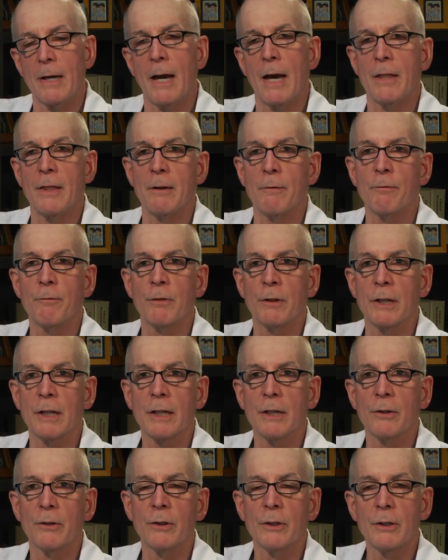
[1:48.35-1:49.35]
And the
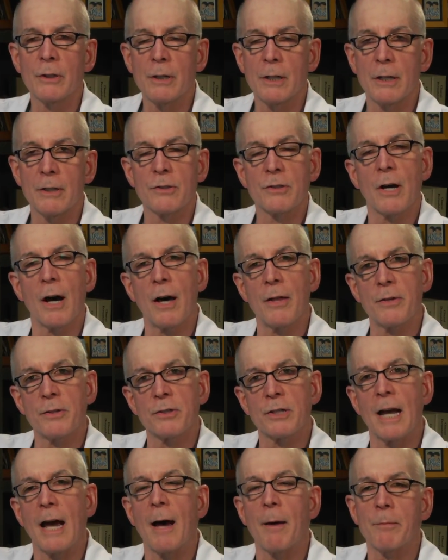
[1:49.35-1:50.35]
follicular units on the
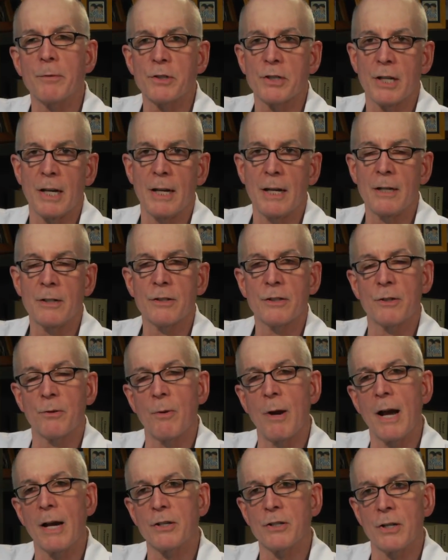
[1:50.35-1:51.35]
scalp change
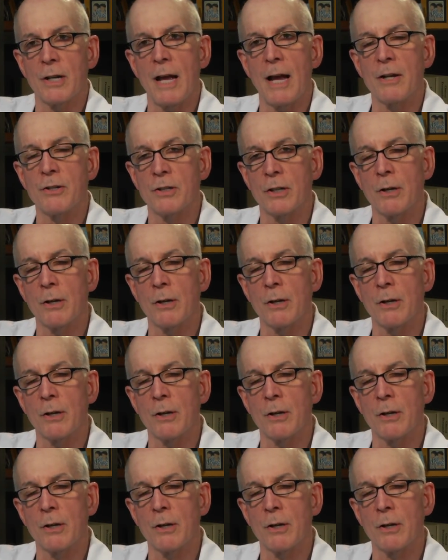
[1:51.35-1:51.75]
direction as